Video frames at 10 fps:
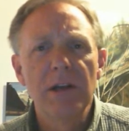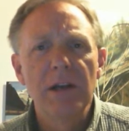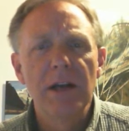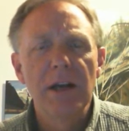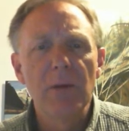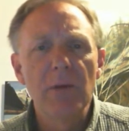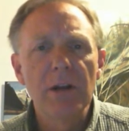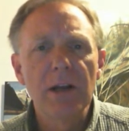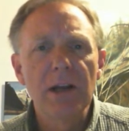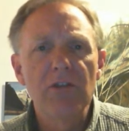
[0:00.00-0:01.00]
And I
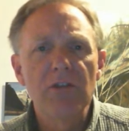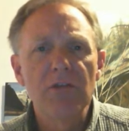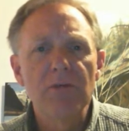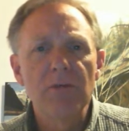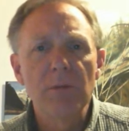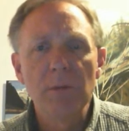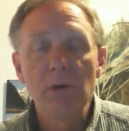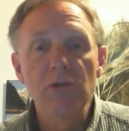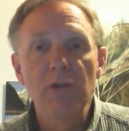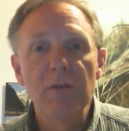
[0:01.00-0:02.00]
realize for
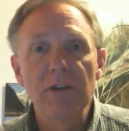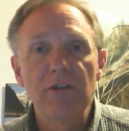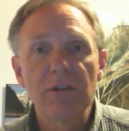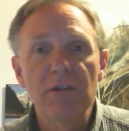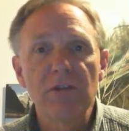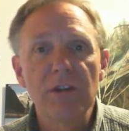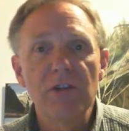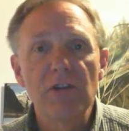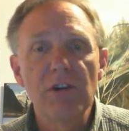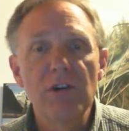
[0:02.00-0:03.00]
most of us,
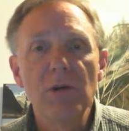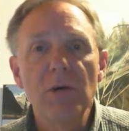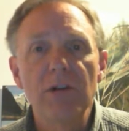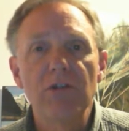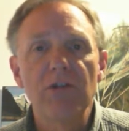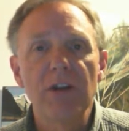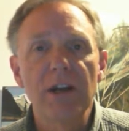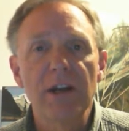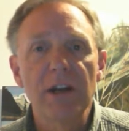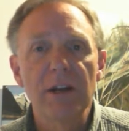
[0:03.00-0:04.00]
it's a new
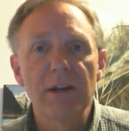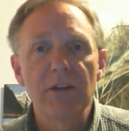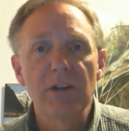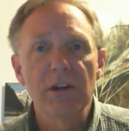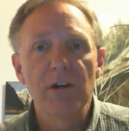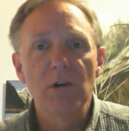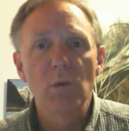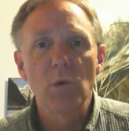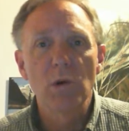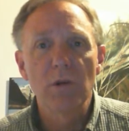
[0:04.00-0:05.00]
understanding, this thing called
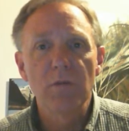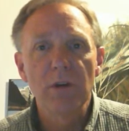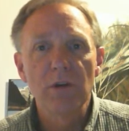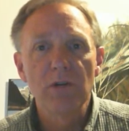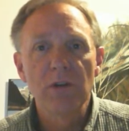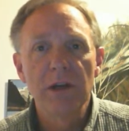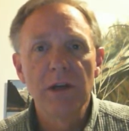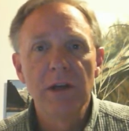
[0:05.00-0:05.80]
worldviews.